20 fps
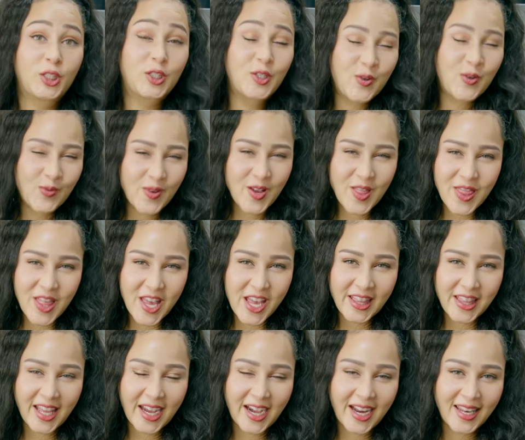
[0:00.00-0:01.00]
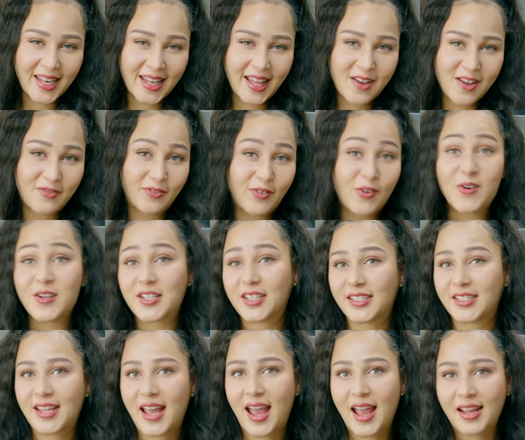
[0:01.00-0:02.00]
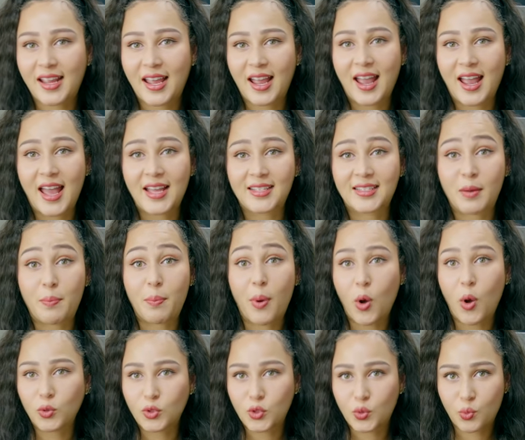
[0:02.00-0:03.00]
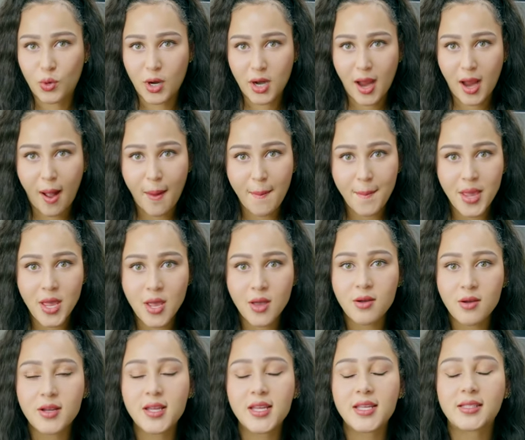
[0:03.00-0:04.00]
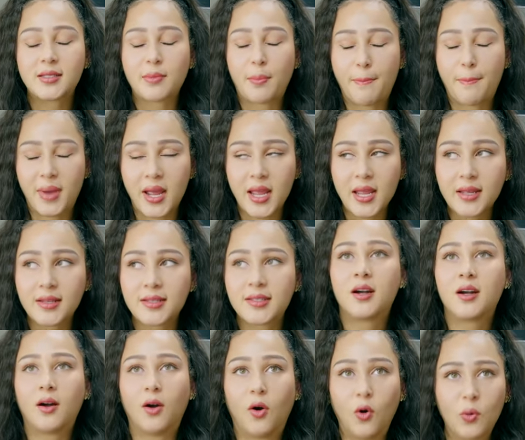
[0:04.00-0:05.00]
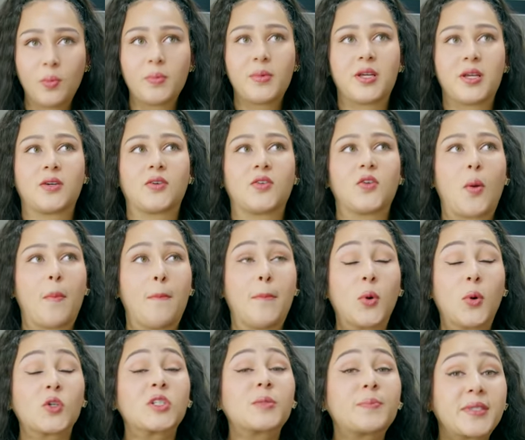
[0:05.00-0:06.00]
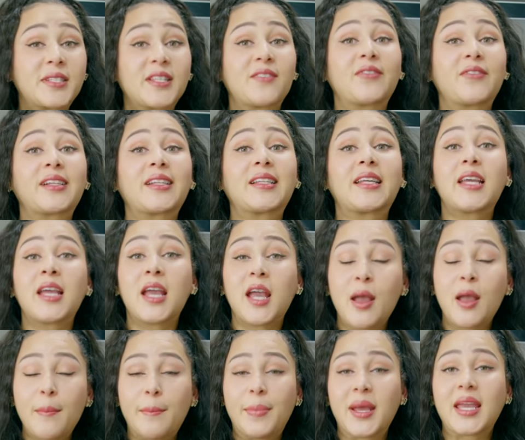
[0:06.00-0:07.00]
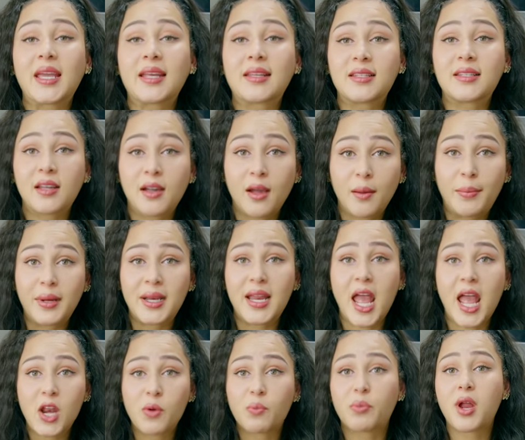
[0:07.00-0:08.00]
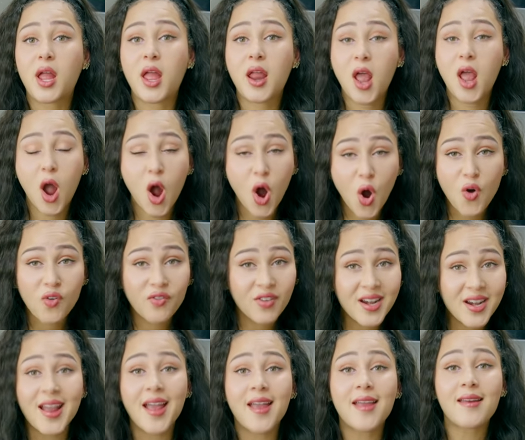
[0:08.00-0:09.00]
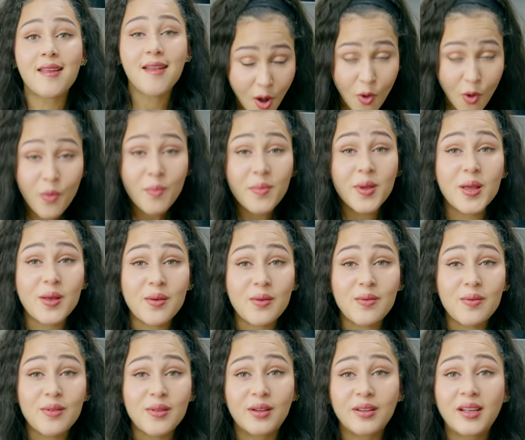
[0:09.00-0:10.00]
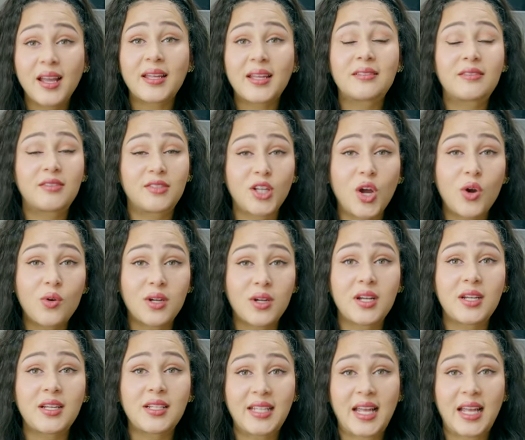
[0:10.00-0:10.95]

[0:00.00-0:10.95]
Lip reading: So one thing that I love for a snack as a post-workout meal is baked oatmeal. More specifically, baked banana bread, overnight oatmeal. Okay, it's so good.